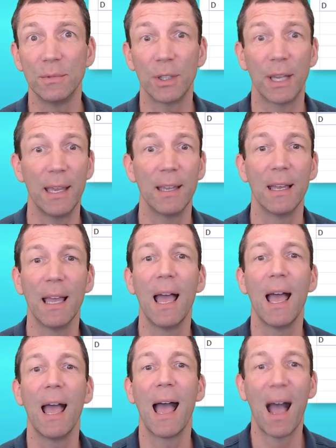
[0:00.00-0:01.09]
Okay.
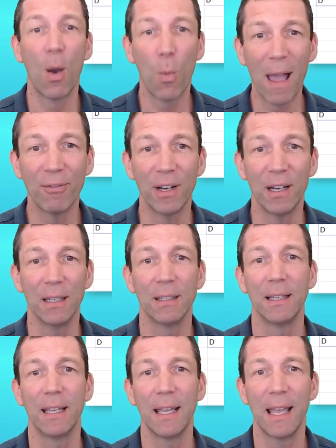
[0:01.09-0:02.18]
However,
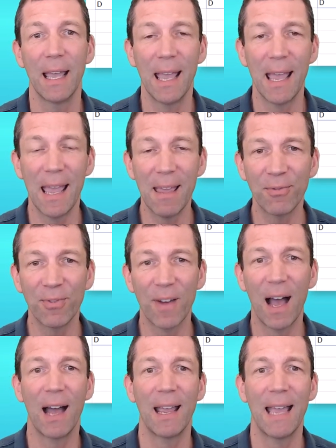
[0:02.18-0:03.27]
if
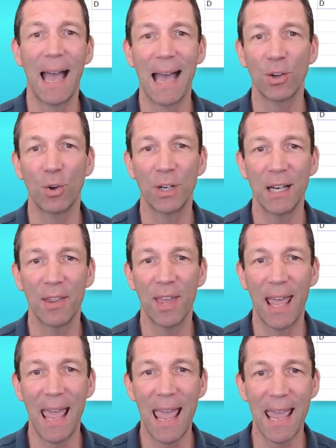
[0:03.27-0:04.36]
I add on
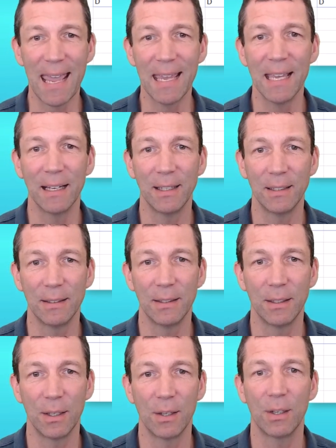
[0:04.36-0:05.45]
another A,
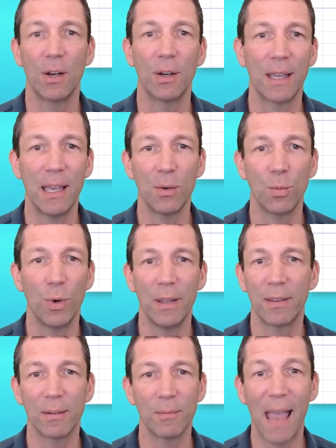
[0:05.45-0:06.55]
okay,
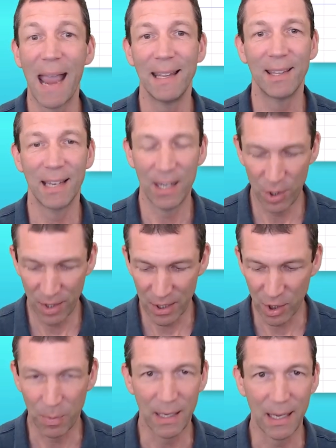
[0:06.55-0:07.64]
with anything in here, this
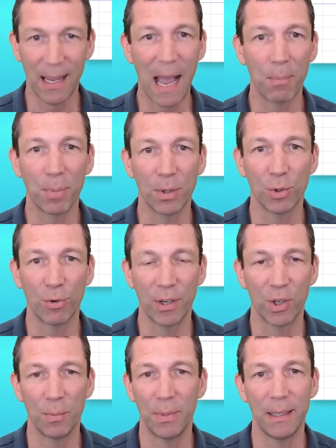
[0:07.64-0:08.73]
could be Apple or it
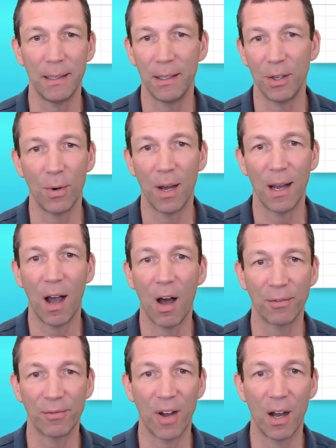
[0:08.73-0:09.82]
could be, you know,
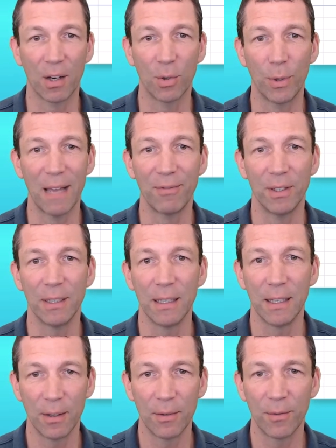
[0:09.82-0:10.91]
Aardvark or whatever
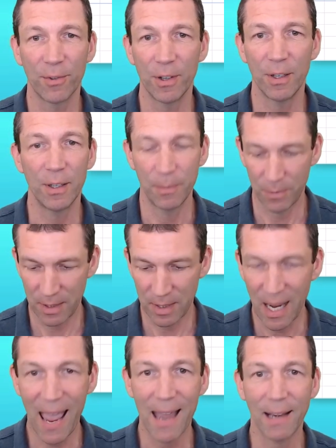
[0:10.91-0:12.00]
for
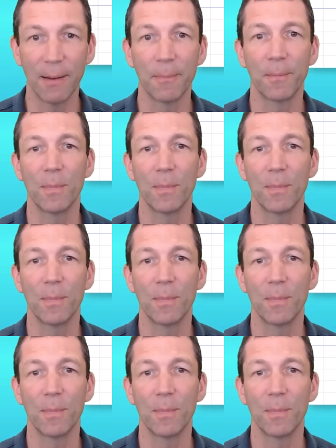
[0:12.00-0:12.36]
10.